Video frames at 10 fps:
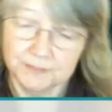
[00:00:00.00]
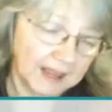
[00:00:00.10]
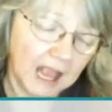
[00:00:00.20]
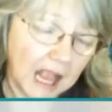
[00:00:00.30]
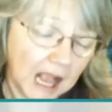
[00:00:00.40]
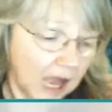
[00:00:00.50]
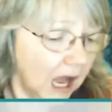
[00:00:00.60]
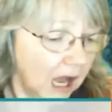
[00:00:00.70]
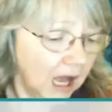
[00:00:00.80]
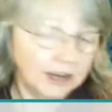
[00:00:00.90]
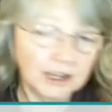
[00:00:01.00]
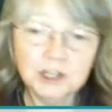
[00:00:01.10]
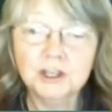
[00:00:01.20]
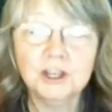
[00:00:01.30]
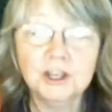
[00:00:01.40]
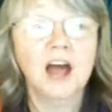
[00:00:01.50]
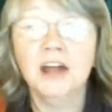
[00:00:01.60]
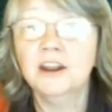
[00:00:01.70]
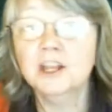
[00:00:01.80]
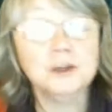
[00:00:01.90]
and I use
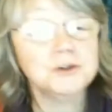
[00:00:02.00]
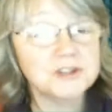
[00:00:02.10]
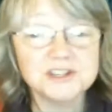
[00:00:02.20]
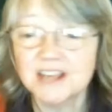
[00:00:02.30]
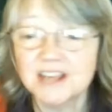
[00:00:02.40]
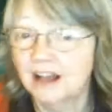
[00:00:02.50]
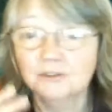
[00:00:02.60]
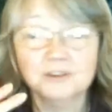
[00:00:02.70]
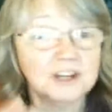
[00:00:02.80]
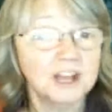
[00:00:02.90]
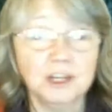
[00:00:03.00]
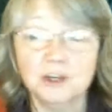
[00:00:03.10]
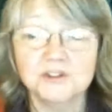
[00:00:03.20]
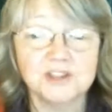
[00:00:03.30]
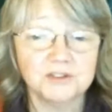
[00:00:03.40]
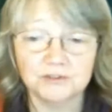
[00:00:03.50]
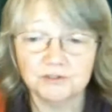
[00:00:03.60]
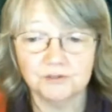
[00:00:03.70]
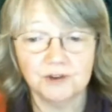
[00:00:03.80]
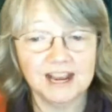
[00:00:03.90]
the sound and I use the
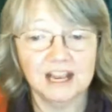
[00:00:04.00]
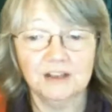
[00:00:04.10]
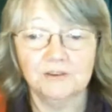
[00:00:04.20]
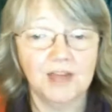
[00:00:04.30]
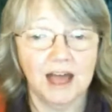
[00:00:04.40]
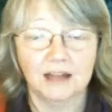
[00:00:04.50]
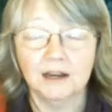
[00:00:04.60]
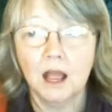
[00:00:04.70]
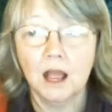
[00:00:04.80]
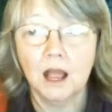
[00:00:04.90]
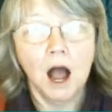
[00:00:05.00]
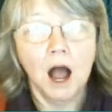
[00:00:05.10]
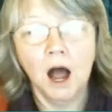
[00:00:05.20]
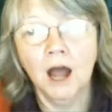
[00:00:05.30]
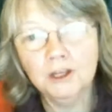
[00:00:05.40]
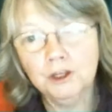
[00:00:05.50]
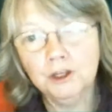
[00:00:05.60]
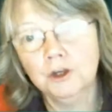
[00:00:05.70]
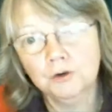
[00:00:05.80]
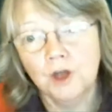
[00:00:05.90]
Reiki for that.
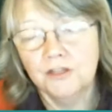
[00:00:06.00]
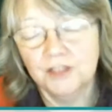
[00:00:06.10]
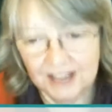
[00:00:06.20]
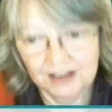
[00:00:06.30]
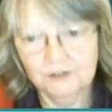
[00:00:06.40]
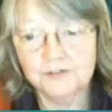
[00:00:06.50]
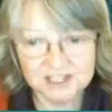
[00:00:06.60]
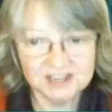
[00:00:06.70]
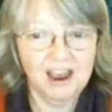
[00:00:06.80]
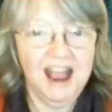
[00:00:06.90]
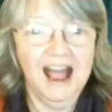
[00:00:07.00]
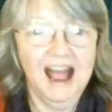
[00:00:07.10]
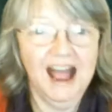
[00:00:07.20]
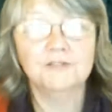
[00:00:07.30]
The gifts I have that I